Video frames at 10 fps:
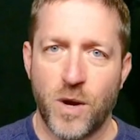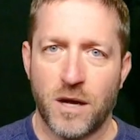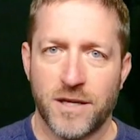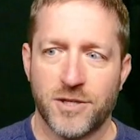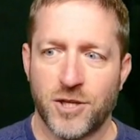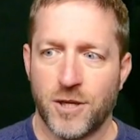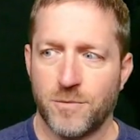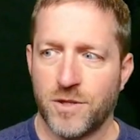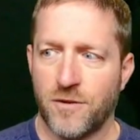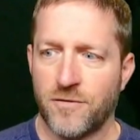well in
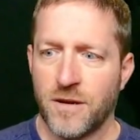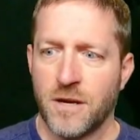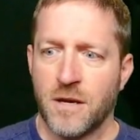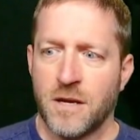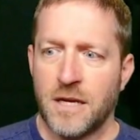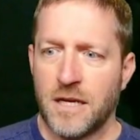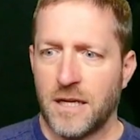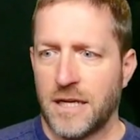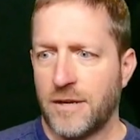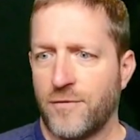terms of
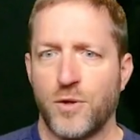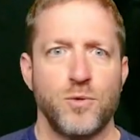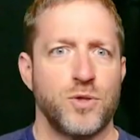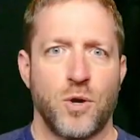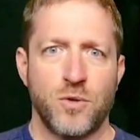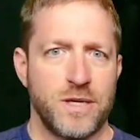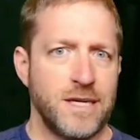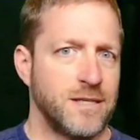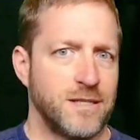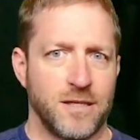if you don't
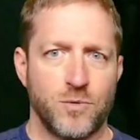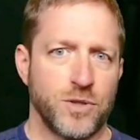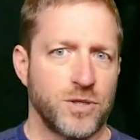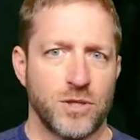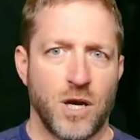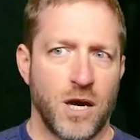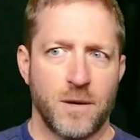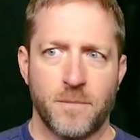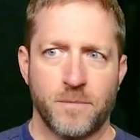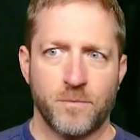need to deal with
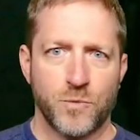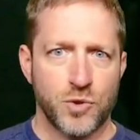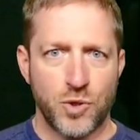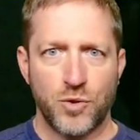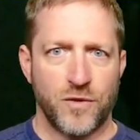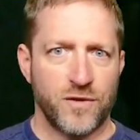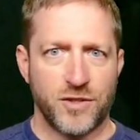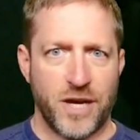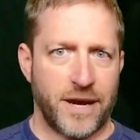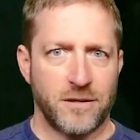two different
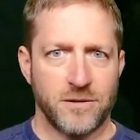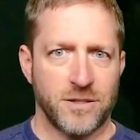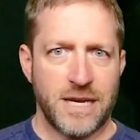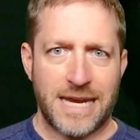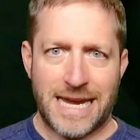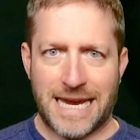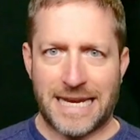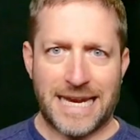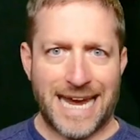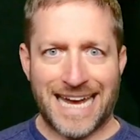channels
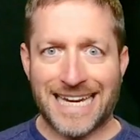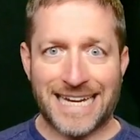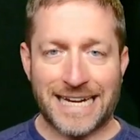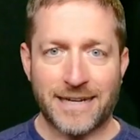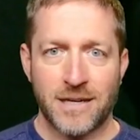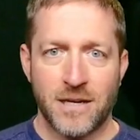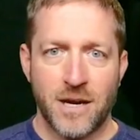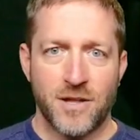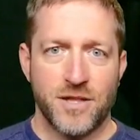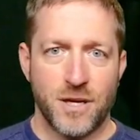in editing,
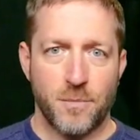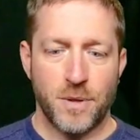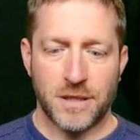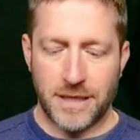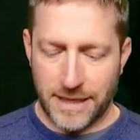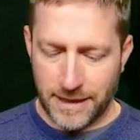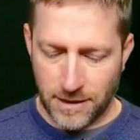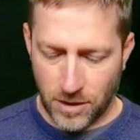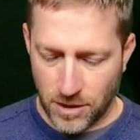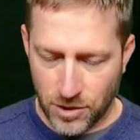the ability
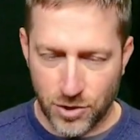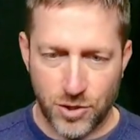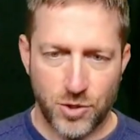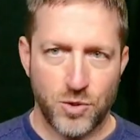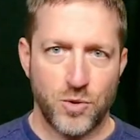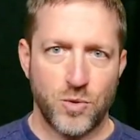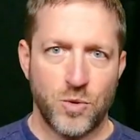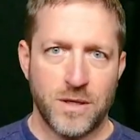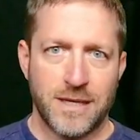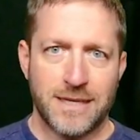
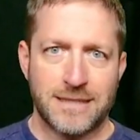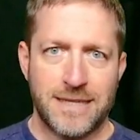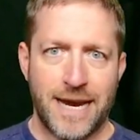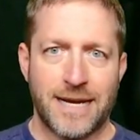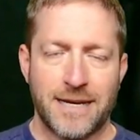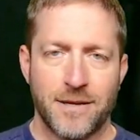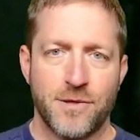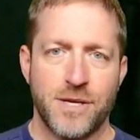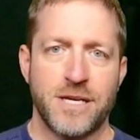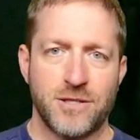to take
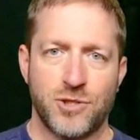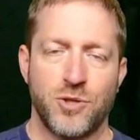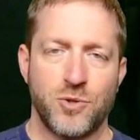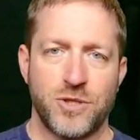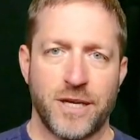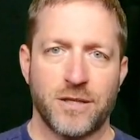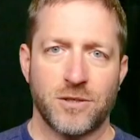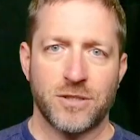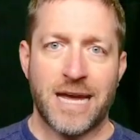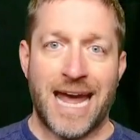these two
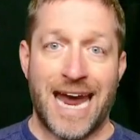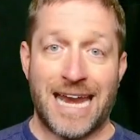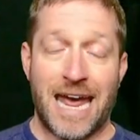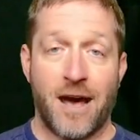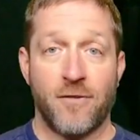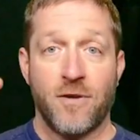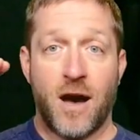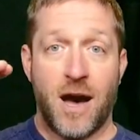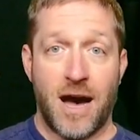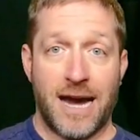signals and have
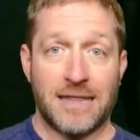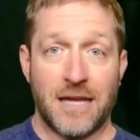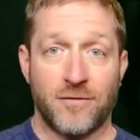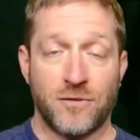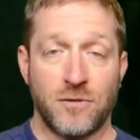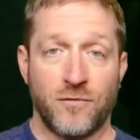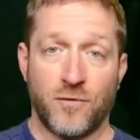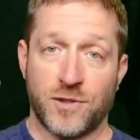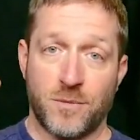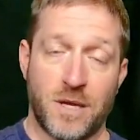a high level
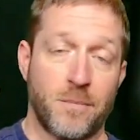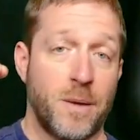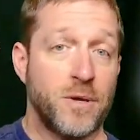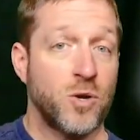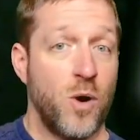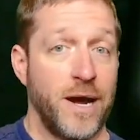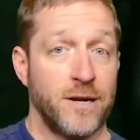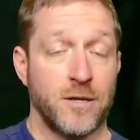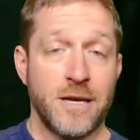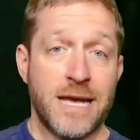for something that might be
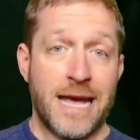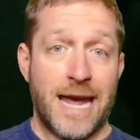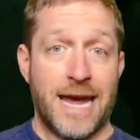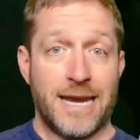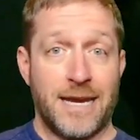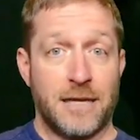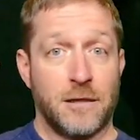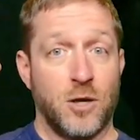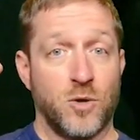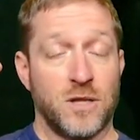quieter and a
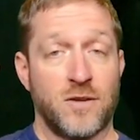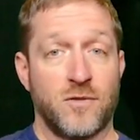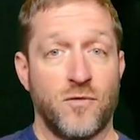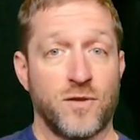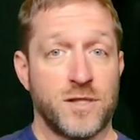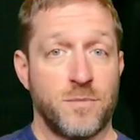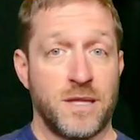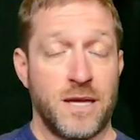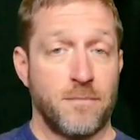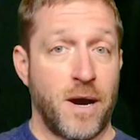lower level for
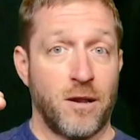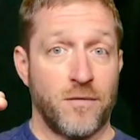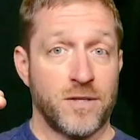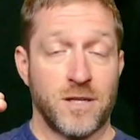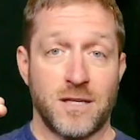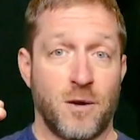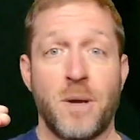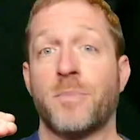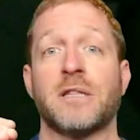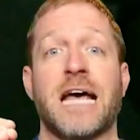something that might all of a sudden, you know,
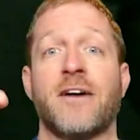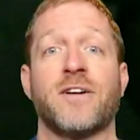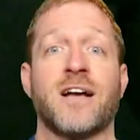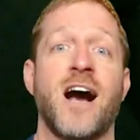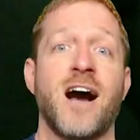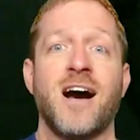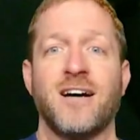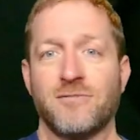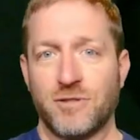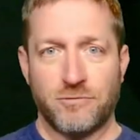people laughing, ha
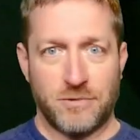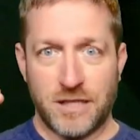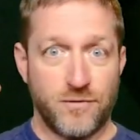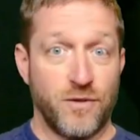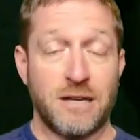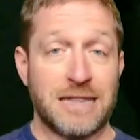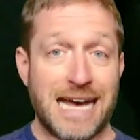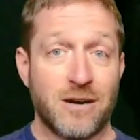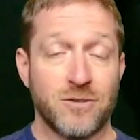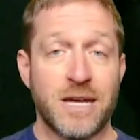ha, it's very
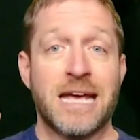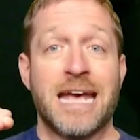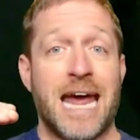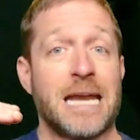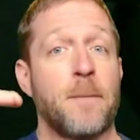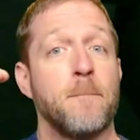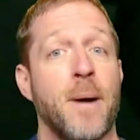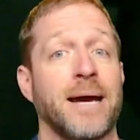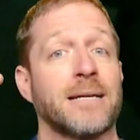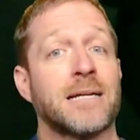loud, and it
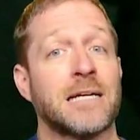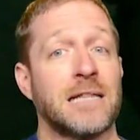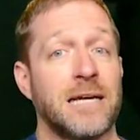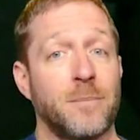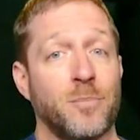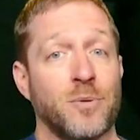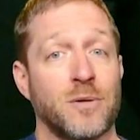might clip